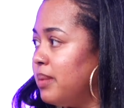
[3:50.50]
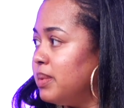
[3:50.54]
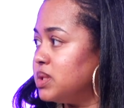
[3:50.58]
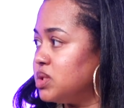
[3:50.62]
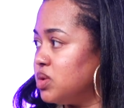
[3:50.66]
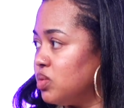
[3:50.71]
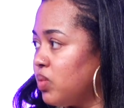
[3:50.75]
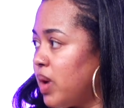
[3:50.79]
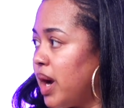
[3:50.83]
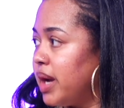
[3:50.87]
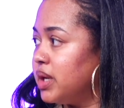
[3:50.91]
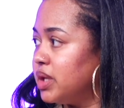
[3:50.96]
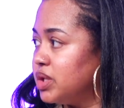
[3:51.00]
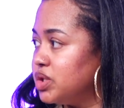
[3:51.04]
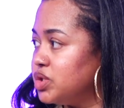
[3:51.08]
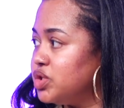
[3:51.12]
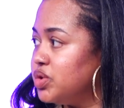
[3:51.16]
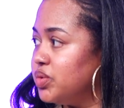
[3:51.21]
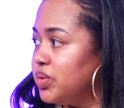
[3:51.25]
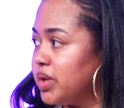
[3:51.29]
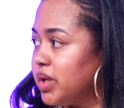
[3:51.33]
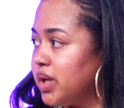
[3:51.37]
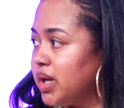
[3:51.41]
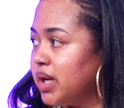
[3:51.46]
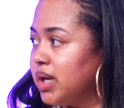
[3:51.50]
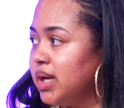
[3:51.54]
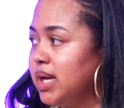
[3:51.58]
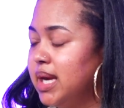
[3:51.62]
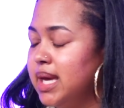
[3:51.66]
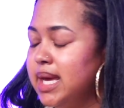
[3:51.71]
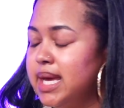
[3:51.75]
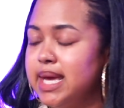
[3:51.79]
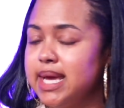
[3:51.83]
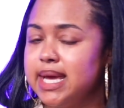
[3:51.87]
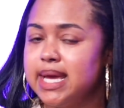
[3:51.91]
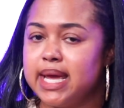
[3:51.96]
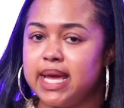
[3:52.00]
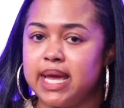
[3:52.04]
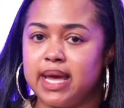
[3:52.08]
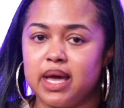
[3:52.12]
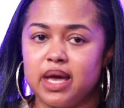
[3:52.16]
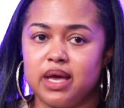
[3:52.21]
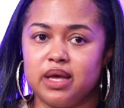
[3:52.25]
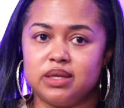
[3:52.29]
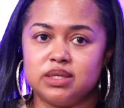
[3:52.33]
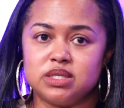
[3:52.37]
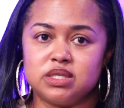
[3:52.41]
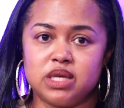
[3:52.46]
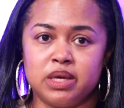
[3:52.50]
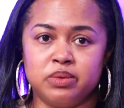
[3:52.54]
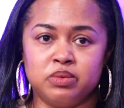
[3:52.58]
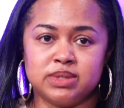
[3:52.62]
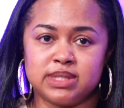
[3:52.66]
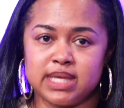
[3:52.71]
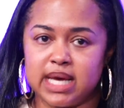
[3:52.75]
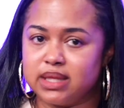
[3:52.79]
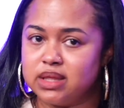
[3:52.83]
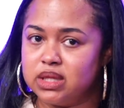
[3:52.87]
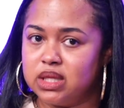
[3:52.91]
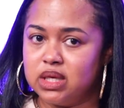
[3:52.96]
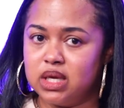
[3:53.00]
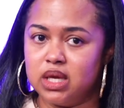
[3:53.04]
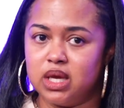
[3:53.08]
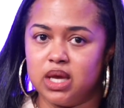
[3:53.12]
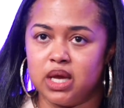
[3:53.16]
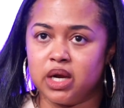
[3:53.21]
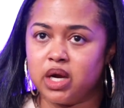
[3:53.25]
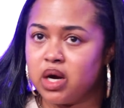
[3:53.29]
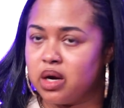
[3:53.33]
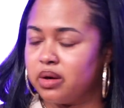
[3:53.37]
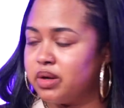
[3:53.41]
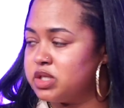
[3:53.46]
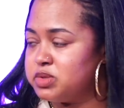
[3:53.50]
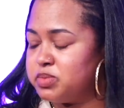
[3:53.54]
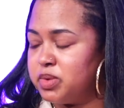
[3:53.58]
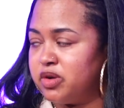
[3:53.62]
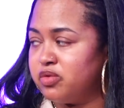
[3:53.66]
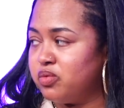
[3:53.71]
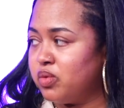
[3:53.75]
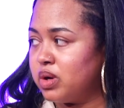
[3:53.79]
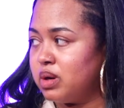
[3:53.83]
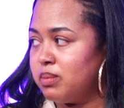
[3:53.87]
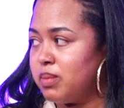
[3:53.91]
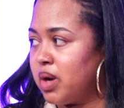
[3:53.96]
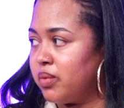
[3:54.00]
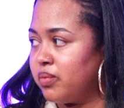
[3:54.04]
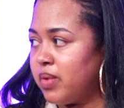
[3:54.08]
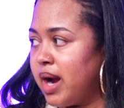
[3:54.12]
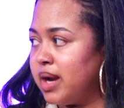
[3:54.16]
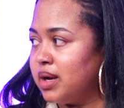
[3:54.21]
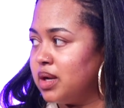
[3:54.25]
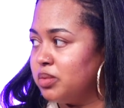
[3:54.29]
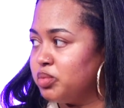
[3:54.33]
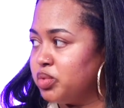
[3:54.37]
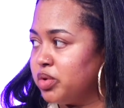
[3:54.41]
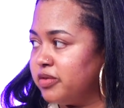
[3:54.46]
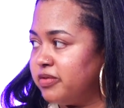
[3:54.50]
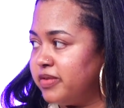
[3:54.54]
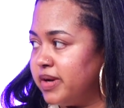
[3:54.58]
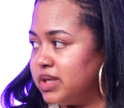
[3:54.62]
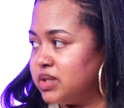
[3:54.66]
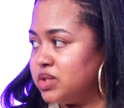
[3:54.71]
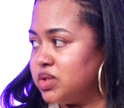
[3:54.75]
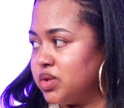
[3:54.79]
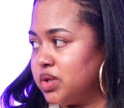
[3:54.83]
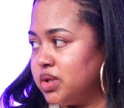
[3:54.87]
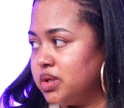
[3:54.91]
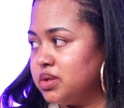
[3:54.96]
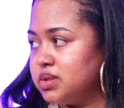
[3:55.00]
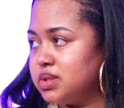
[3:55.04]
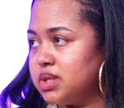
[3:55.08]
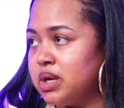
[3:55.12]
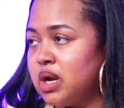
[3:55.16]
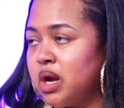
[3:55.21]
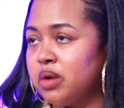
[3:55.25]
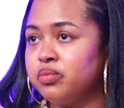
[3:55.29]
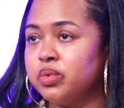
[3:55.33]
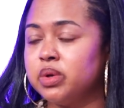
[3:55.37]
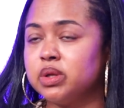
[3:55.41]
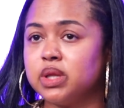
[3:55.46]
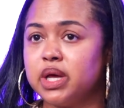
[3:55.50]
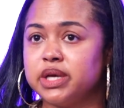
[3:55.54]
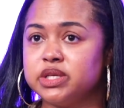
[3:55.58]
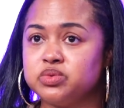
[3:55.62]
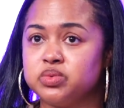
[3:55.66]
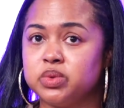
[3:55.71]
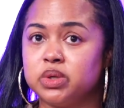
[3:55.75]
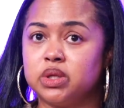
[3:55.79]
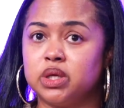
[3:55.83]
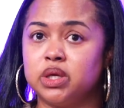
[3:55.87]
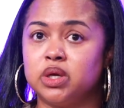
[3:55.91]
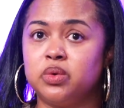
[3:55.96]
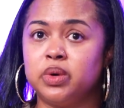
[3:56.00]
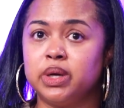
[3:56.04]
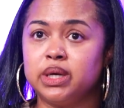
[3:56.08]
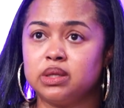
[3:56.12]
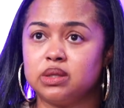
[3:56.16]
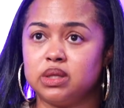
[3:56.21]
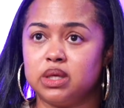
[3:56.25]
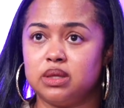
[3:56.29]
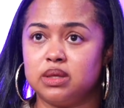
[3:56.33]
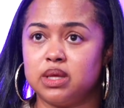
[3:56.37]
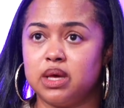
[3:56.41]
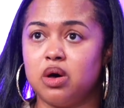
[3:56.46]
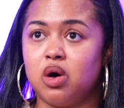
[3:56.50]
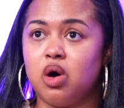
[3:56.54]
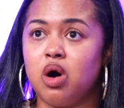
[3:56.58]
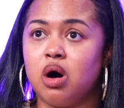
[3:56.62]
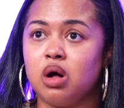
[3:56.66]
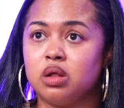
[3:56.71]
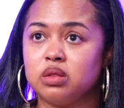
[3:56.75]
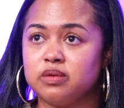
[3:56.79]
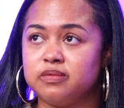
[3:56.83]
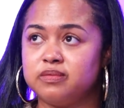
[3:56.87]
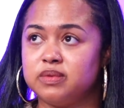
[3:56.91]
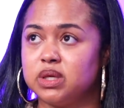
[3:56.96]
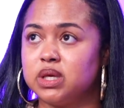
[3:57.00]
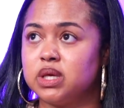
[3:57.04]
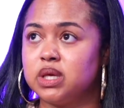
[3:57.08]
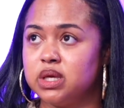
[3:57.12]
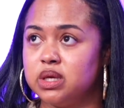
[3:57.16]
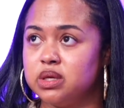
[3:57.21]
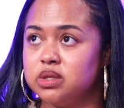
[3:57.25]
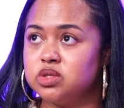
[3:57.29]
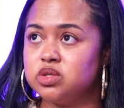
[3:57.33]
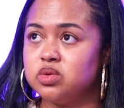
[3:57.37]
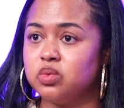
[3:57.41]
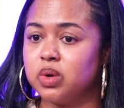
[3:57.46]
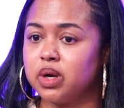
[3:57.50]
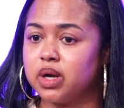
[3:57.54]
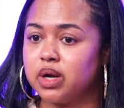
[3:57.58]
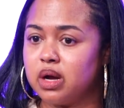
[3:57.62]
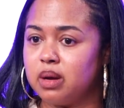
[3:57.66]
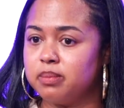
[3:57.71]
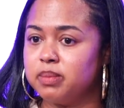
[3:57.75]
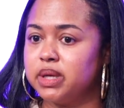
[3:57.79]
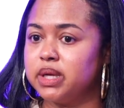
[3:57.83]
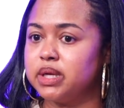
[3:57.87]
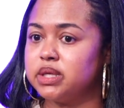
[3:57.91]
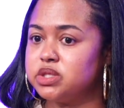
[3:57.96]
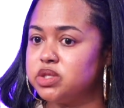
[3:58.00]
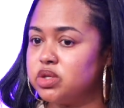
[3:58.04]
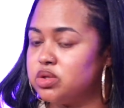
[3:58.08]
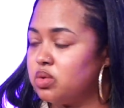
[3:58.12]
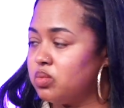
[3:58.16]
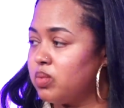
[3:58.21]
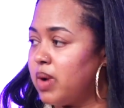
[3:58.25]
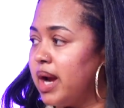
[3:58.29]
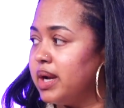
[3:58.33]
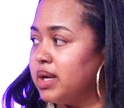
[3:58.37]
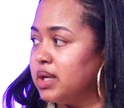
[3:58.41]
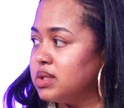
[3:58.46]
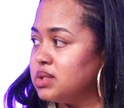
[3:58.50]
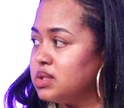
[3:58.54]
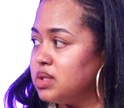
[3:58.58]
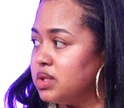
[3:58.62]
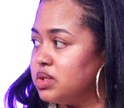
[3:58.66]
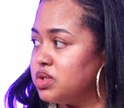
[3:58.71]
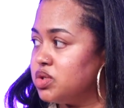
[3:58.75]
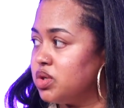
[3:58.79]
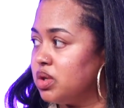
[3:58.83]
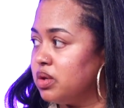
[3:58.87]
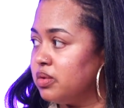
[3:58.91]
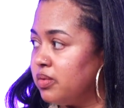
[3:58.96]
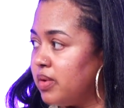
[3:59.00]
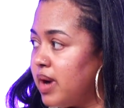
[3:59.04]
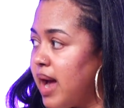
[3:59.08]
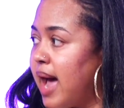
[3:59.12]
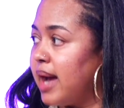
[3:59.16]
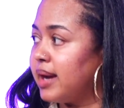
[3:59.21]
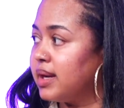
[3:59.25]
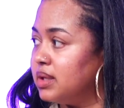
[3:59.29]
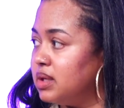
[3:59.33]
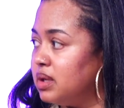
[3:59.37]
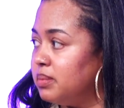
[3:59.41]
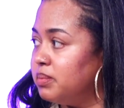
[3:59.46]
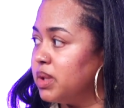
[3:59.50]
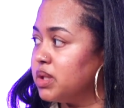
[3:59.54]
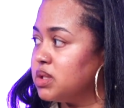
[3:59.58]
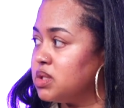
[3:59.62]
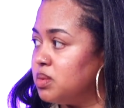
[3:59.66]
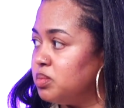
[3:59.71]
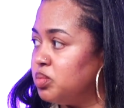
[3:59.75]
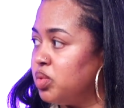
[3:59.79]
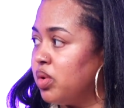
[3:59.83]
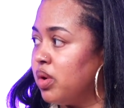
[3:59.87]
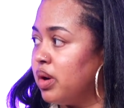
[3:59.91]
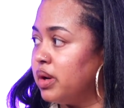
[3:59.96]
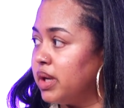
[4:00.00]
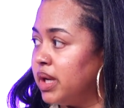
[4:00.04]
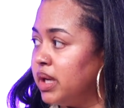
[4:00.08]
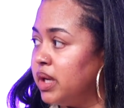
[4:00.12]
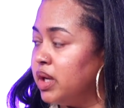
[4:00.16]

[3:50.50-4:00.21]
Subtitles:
as a writing tutor, and it was at the encouragement of one of my writing professors, and I realized really quickly that all of the kids who were coming into the writing center for academic support and